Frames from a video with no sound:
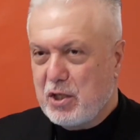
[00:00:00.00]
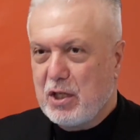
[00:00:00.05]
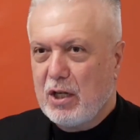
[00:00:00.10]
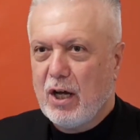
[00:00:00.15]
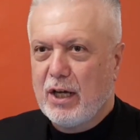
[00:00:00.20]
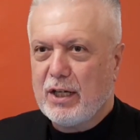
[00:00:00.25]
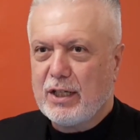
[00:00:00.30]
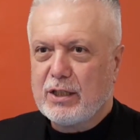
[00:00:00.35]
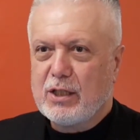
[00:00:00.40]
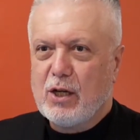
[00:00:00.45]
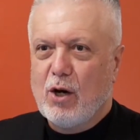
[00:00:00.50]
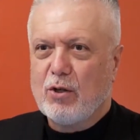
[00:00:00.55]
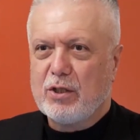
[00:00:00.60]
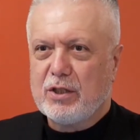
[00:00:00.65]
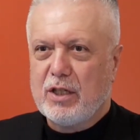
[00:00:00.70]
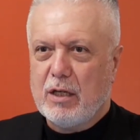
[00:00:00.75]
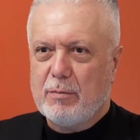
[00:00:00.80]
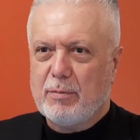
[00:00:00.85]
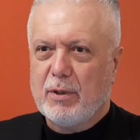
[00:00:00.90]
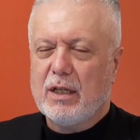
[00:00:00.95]
United
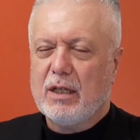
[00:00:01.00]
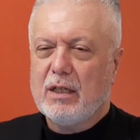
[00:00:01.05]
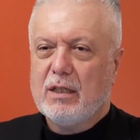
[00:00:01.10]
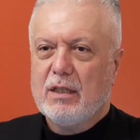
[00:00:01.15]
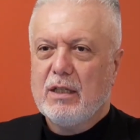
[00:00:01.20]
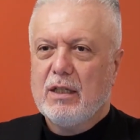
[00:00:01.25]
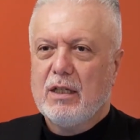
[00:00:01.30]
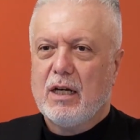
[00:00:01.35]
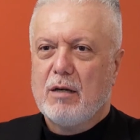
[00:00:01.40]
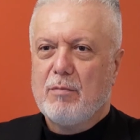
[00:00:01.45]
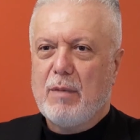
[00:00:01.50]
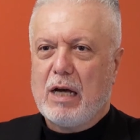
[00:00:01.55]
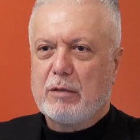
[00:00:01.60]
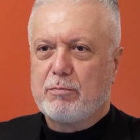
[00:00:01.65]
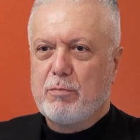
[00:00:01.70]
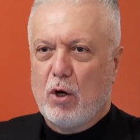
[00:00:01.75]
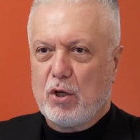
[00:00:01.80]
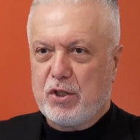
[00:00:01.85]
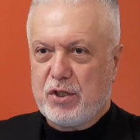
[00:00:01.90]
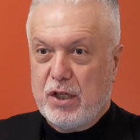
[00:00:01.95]
goalkeeper, Mark
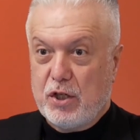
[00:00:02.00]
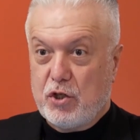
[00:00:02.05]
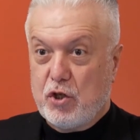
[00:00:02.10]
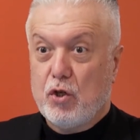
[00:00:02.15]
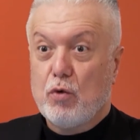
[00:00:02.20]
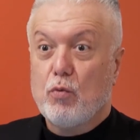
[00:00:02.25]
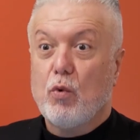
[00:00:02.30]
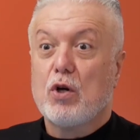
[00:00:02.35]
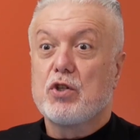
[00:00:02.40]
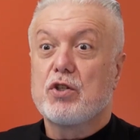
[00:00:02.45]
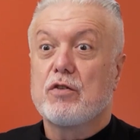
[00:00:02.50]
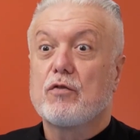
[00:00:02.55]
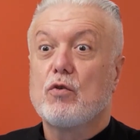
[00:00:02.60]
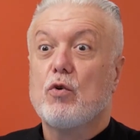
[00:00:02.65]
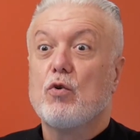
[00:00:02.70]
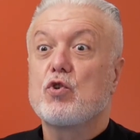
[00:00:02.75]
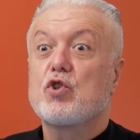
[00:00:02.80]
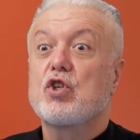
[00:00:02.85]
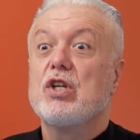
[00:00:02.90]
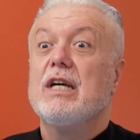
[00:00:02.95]
Bosnich, who was, of
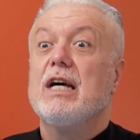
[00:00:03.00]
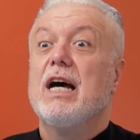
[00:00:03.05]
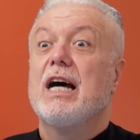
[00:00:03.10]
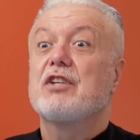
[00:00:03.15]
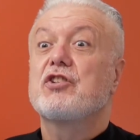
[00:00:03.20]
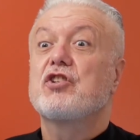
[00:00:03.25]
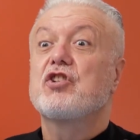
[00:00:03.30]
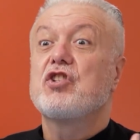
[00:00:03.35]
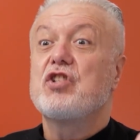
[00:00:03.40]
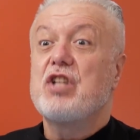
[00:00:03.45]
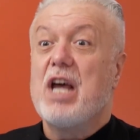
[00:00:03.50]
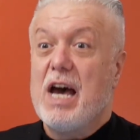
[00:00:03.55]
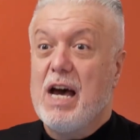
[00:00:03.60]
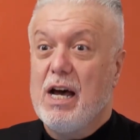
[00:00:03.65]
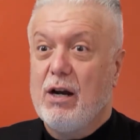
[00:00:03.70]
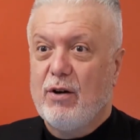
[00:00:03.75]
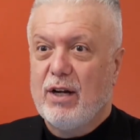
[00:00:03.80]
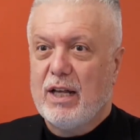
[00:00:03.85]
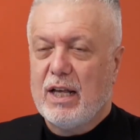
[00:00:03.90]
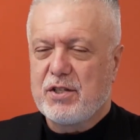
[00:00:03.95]
course, a
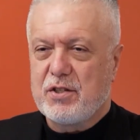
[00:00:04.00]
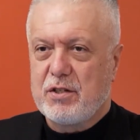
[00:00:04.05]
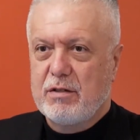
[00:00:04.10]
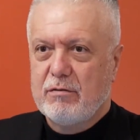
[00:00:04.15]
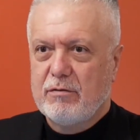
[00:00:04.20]
star at Aston